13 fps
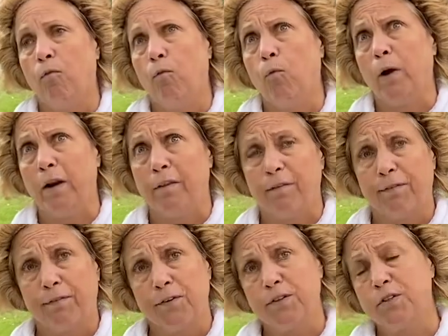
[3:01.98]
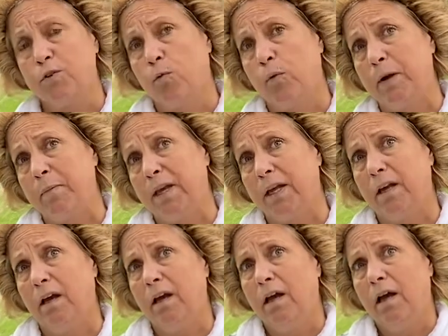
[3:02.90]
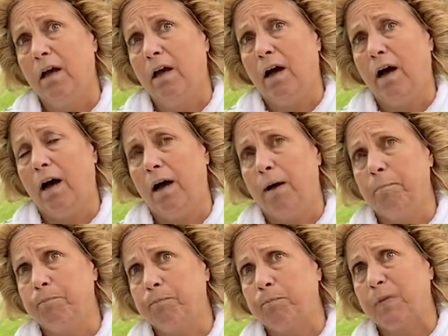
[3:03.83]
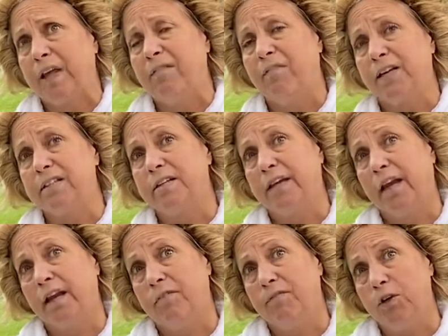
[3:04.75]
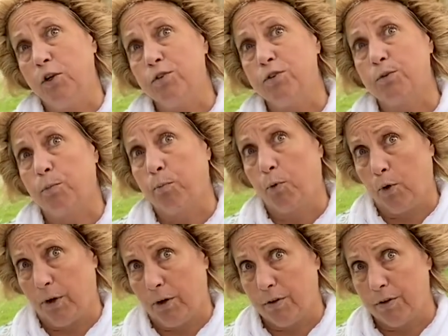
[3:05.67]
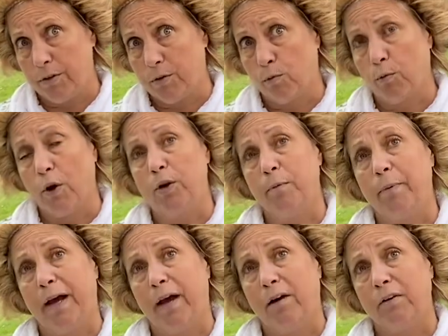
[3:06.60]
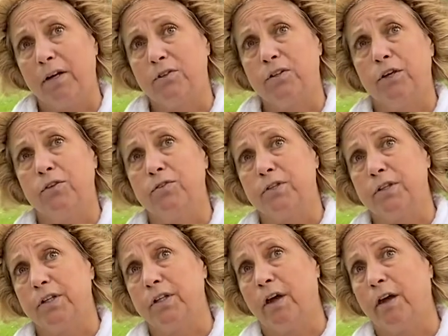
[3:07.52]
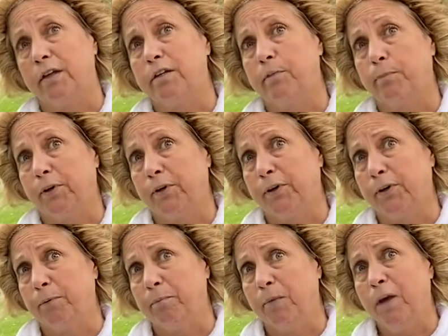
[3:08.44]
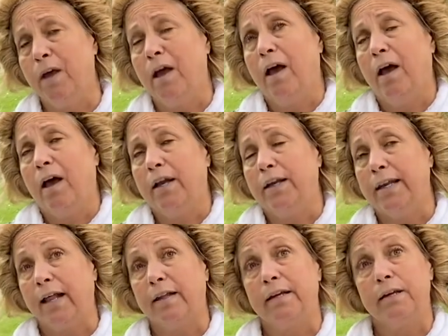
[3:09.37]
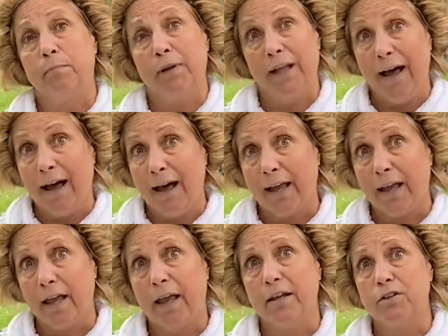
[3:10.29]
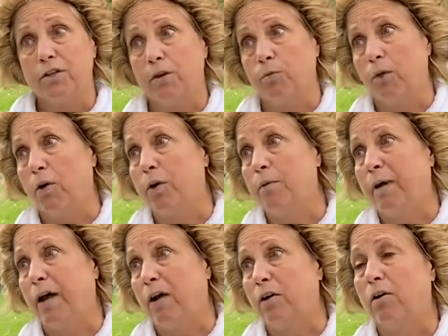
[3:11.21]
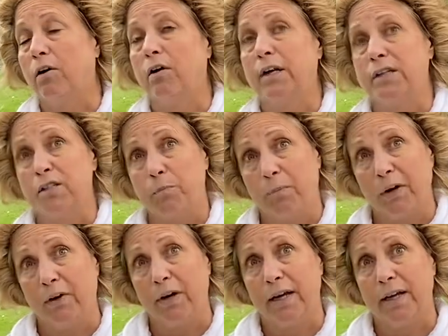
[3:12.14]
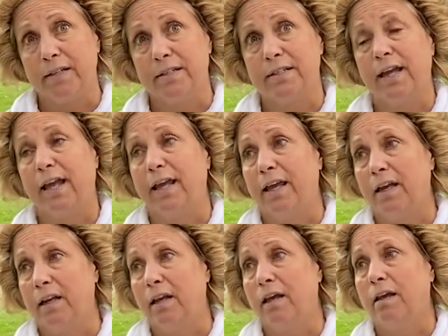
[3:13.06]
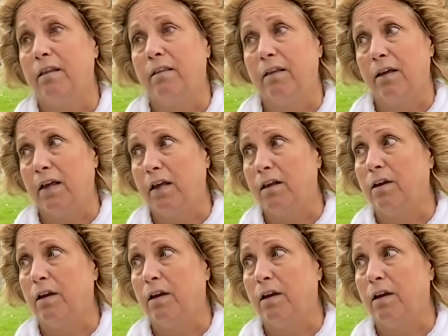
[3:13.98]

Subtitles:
one of the first women investigative news reporters wrote about. She used the nom de plume Nellie Bly, and she wrote about her experience in the